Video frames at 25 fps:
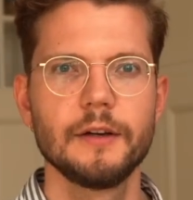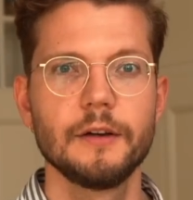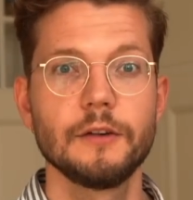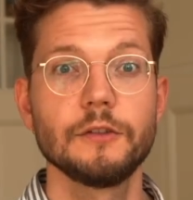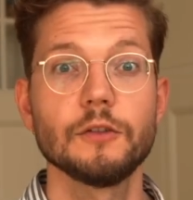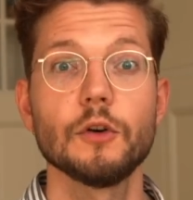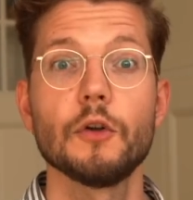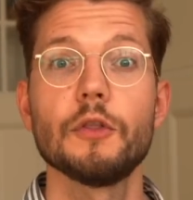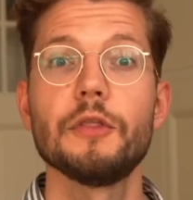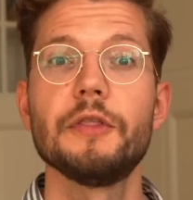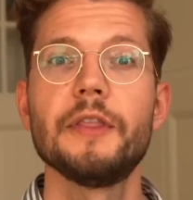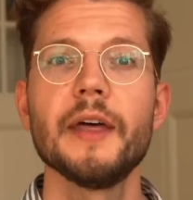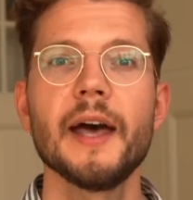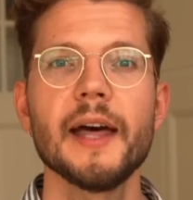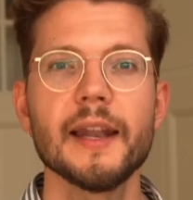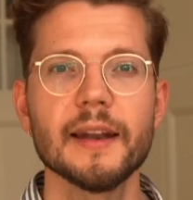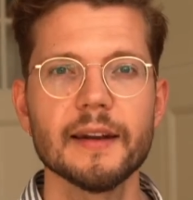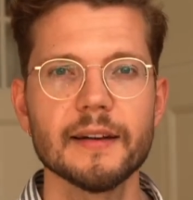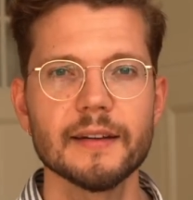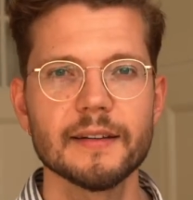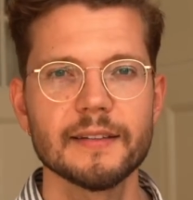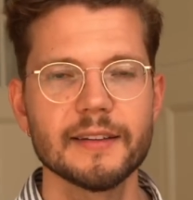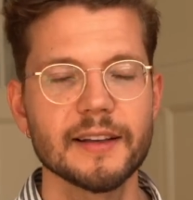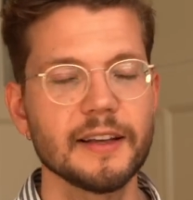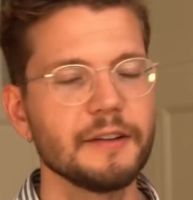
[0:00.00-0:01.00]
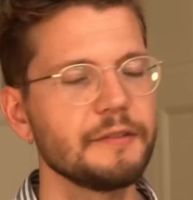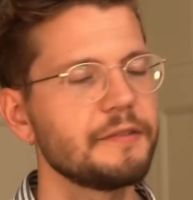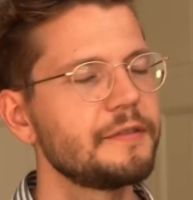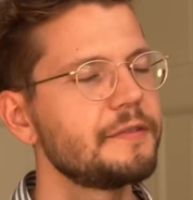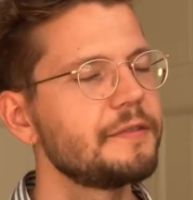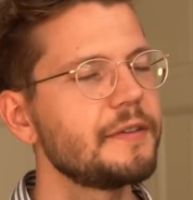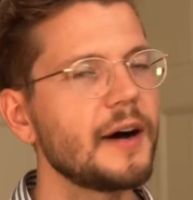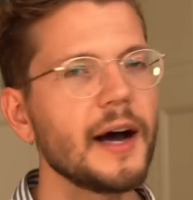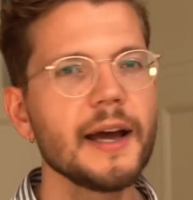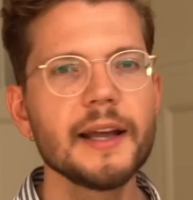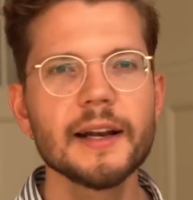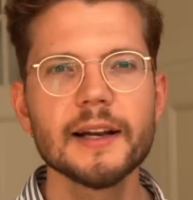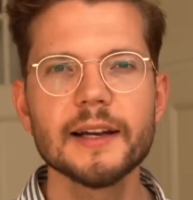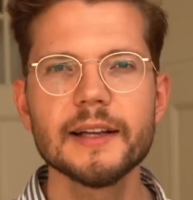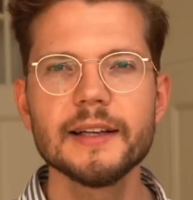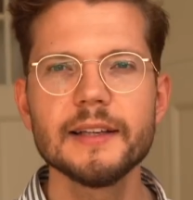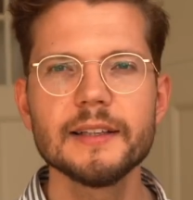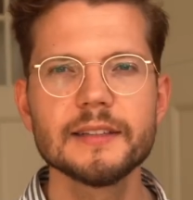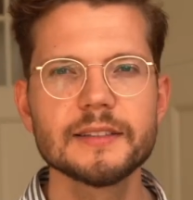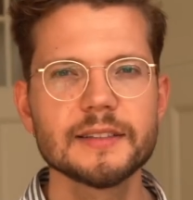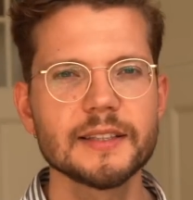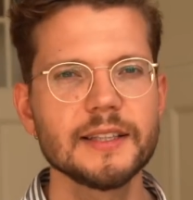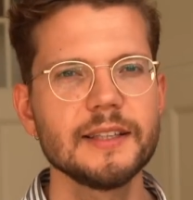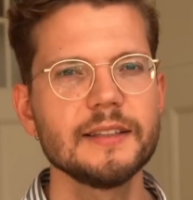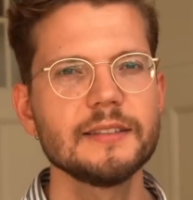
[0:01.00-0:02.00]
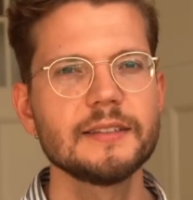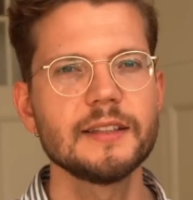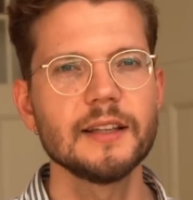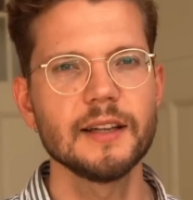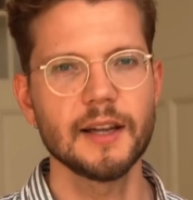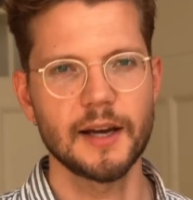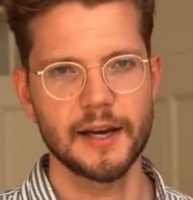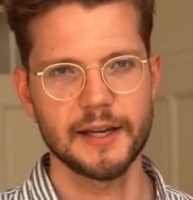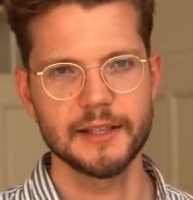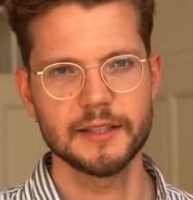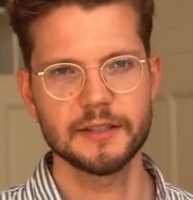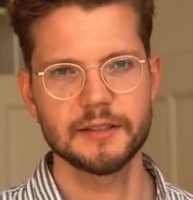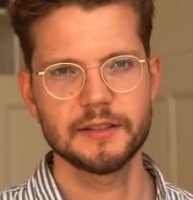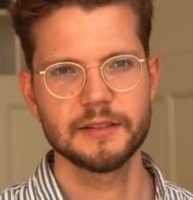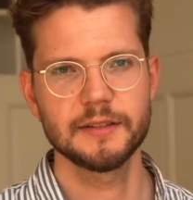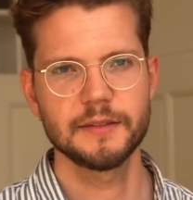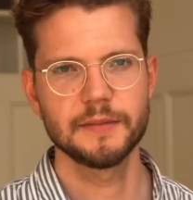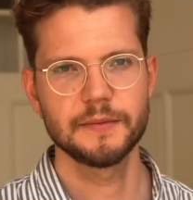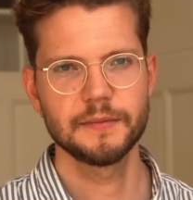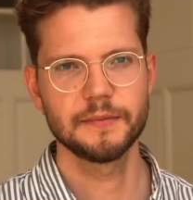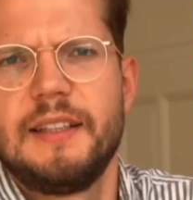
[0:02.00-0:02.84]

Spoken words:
So then he finally sees the light.